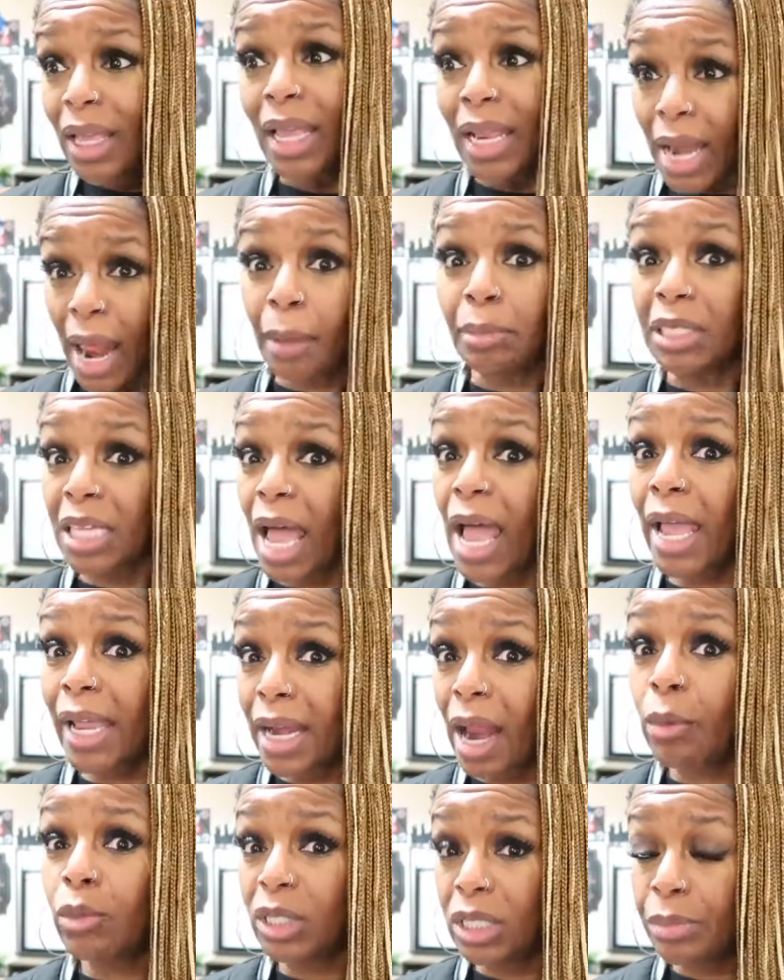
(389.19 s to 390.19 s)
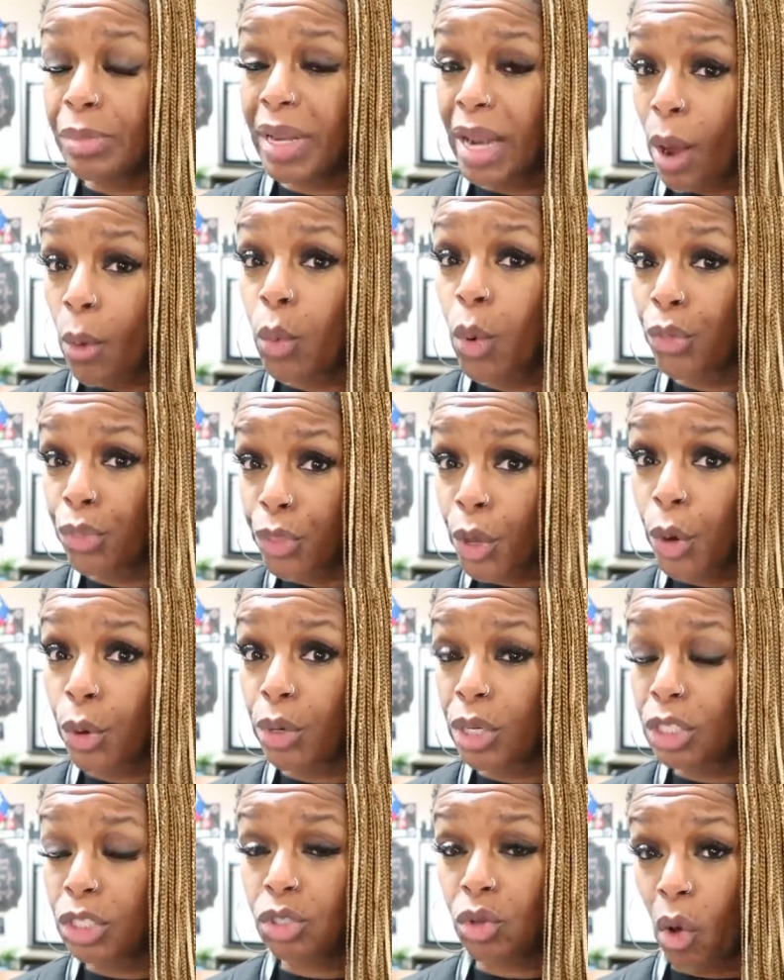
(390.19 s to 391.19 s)
And I'm tired. I went to bed at
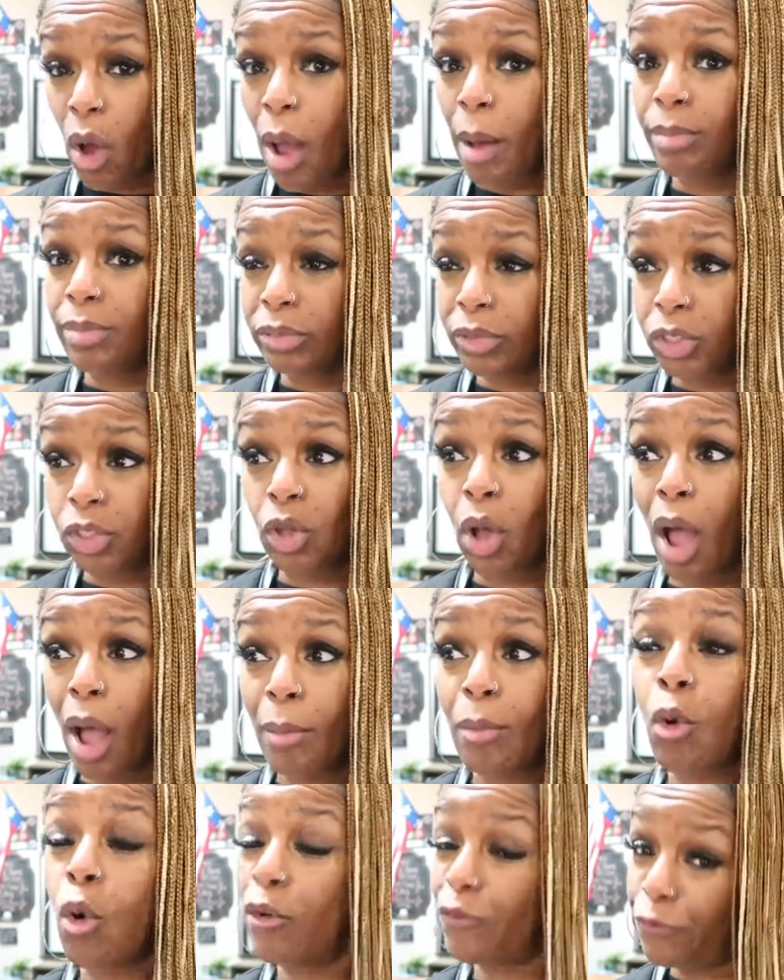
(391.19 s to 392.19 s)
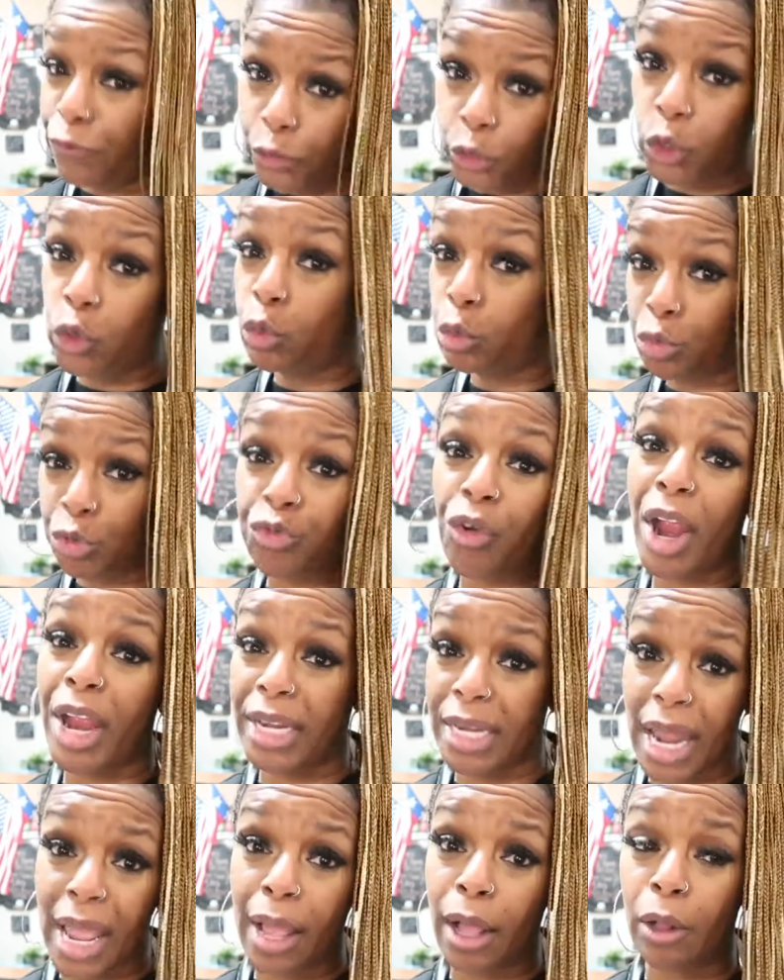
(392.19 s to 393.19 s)
1.30, so I'm, so I'm on fumes
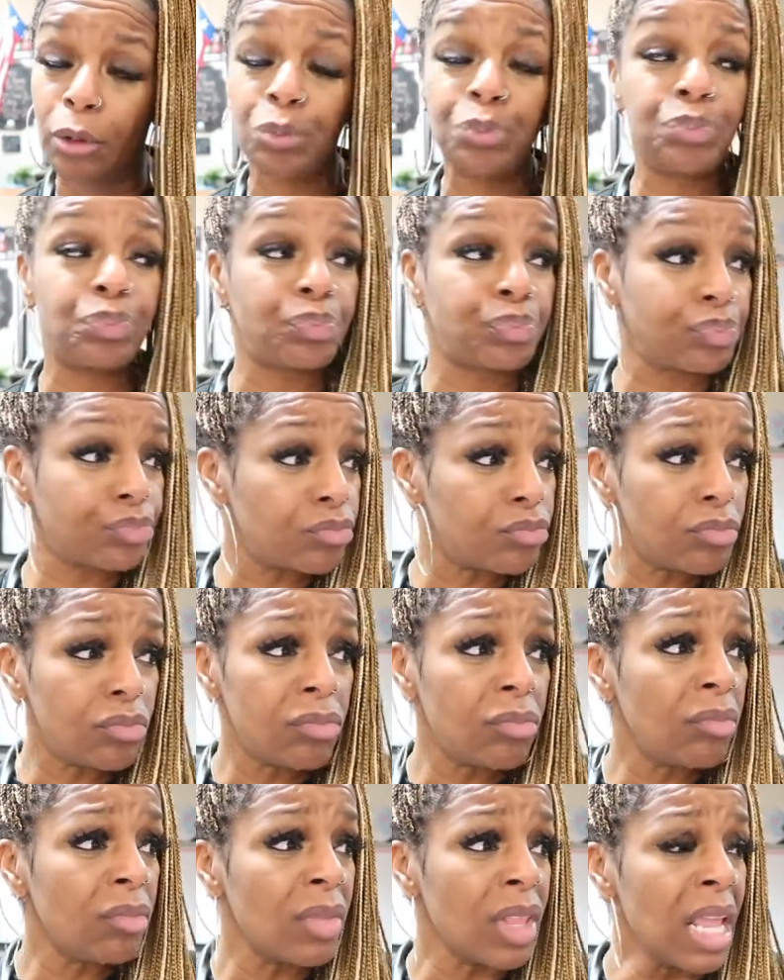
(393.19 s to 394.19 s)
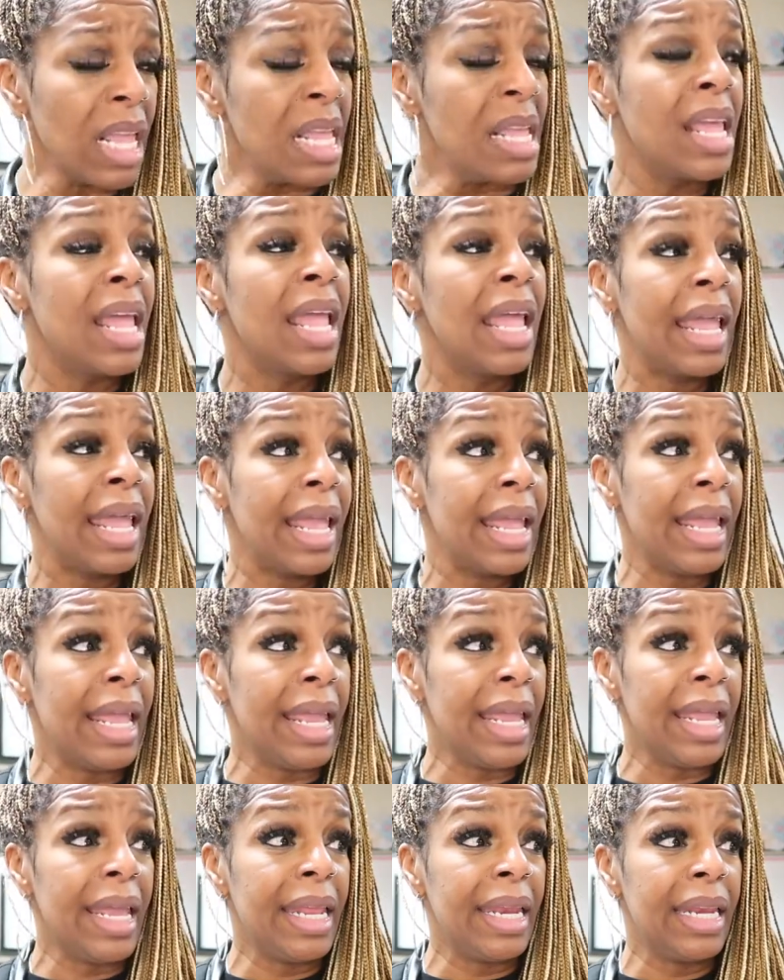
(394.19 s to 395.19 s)
right now.
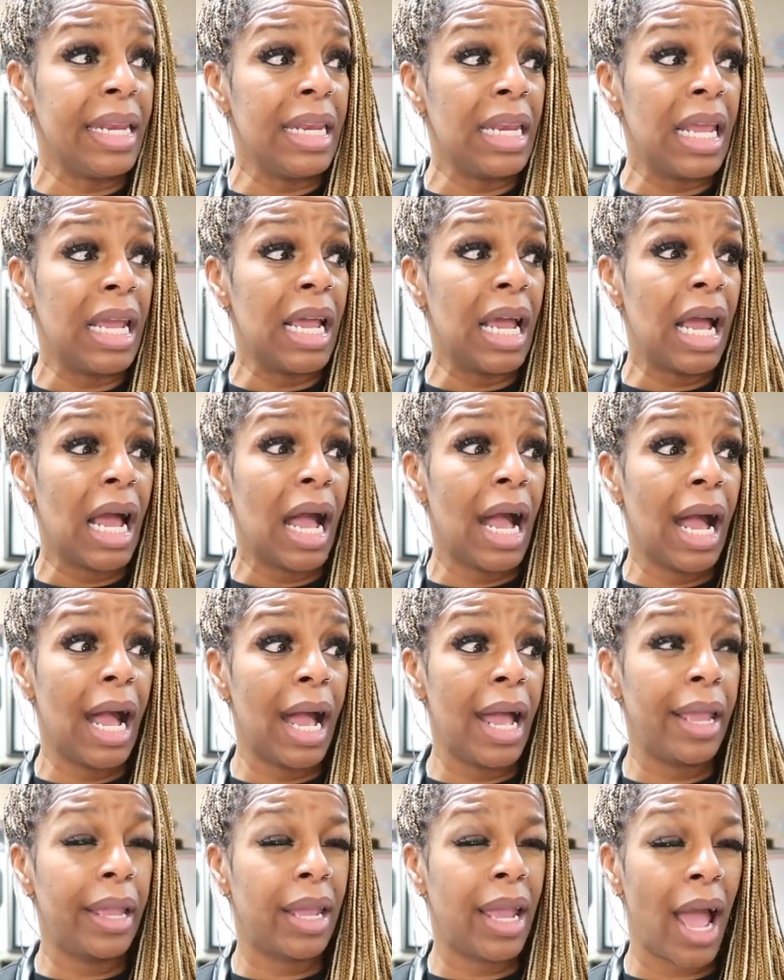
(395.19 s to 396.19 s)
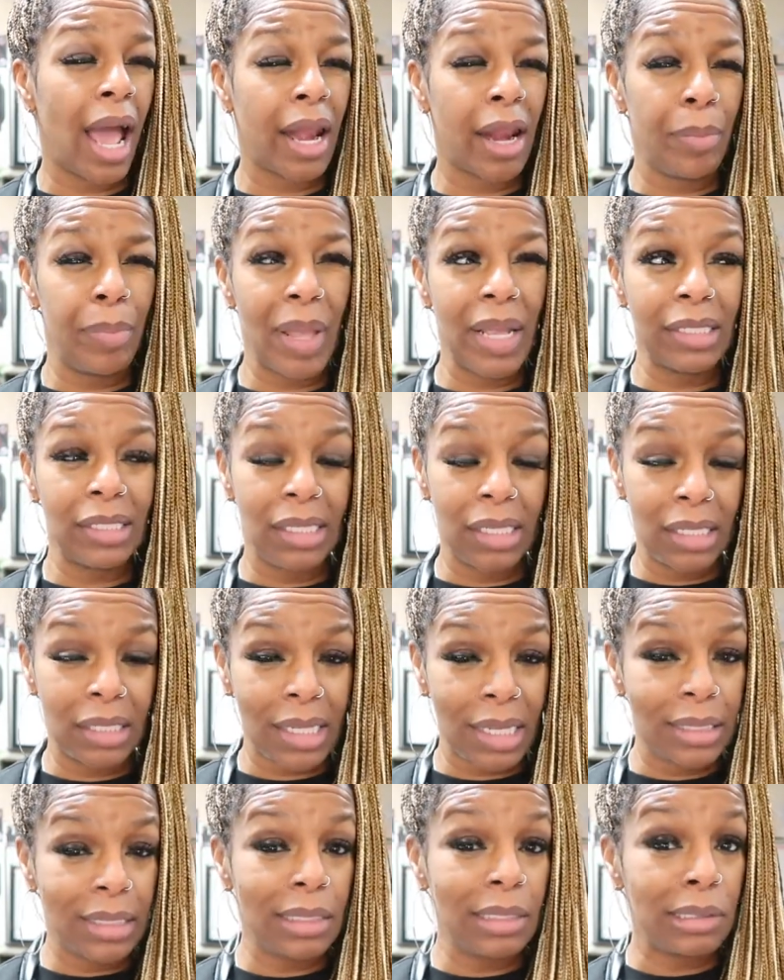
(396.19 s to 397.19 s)
And I got up at
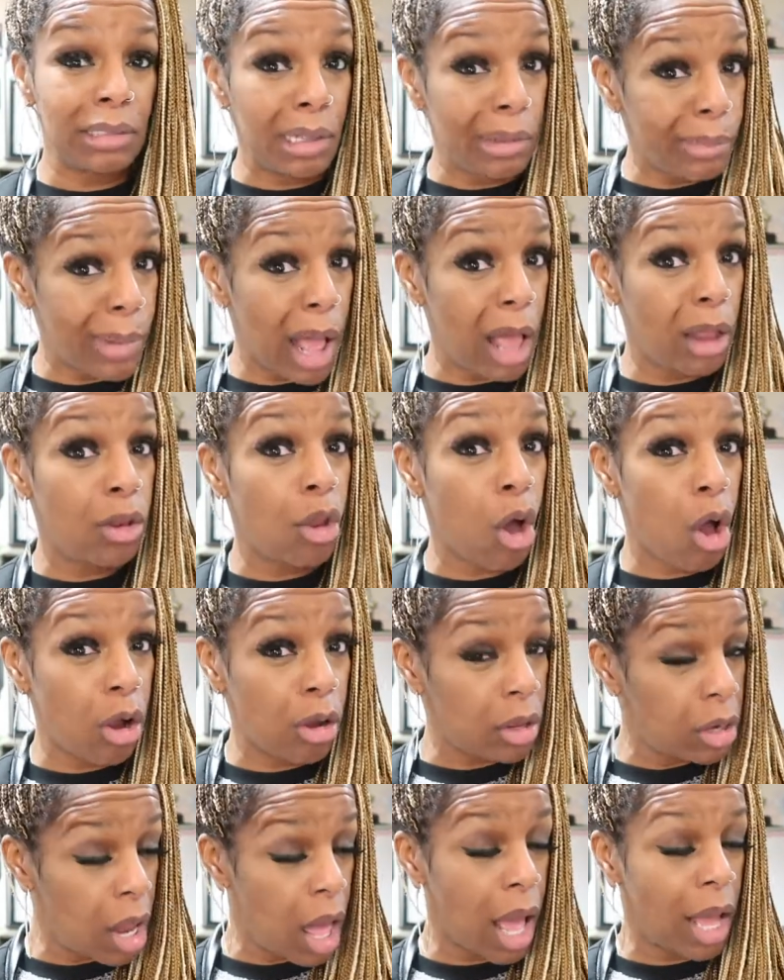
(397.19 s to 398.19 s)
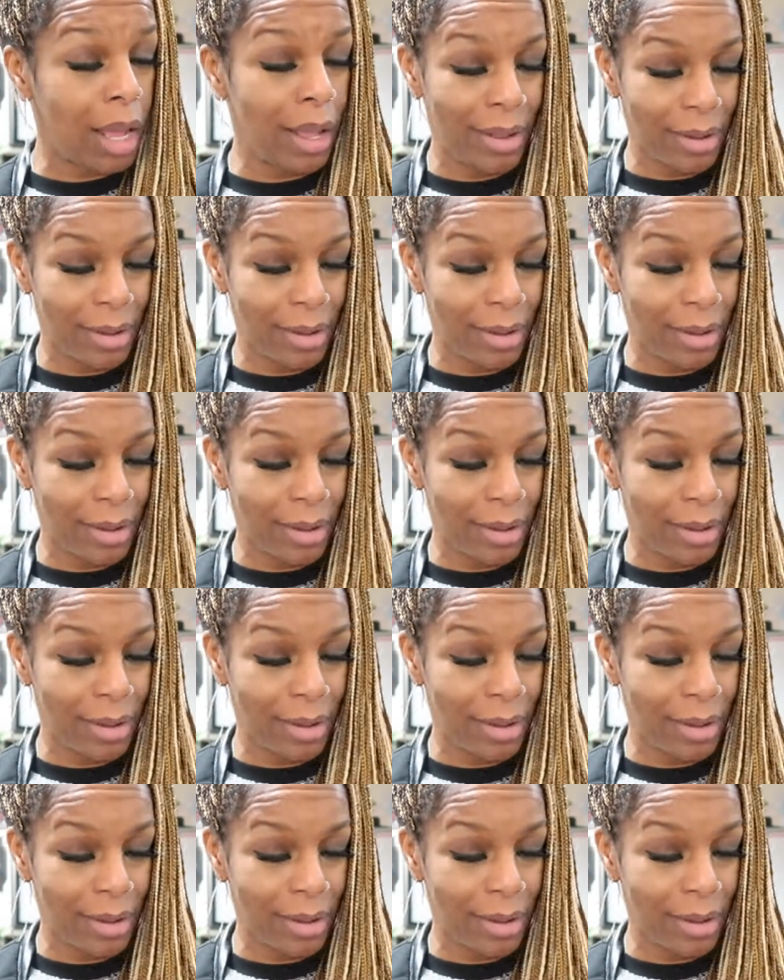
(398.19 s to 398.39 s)
6. I did set my alarm clock.